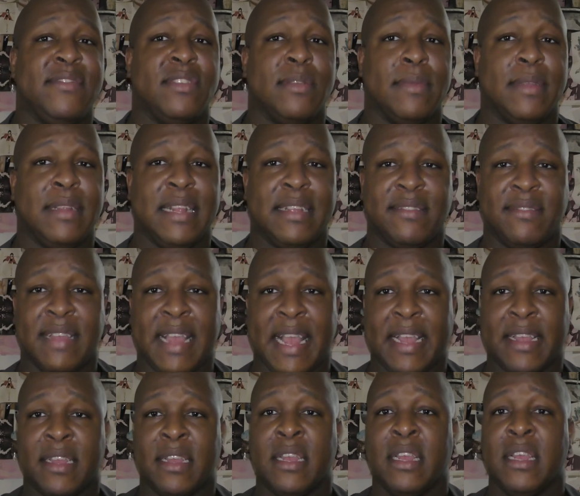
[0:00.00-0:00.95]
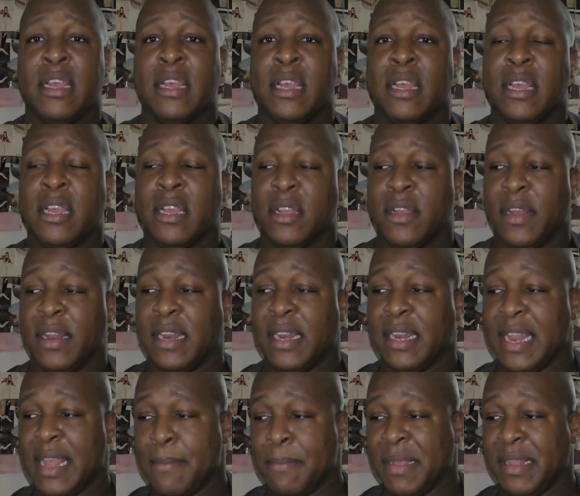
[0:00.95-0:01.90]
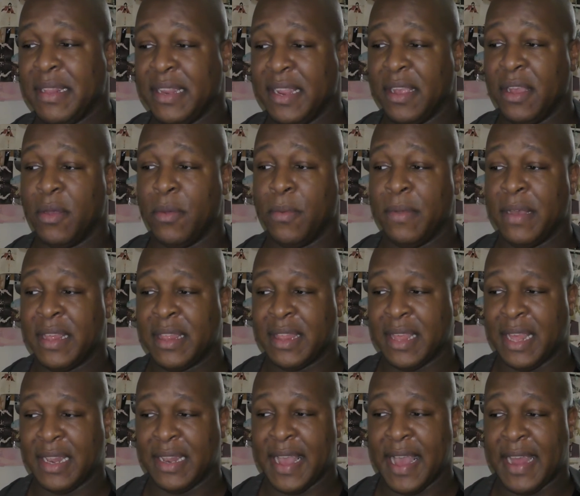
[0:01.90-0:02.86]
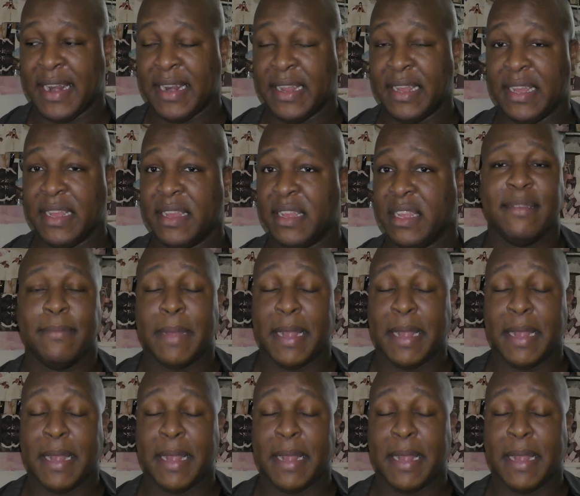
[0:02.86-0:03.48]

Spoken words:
Something that's not going to let me deal with a lot of,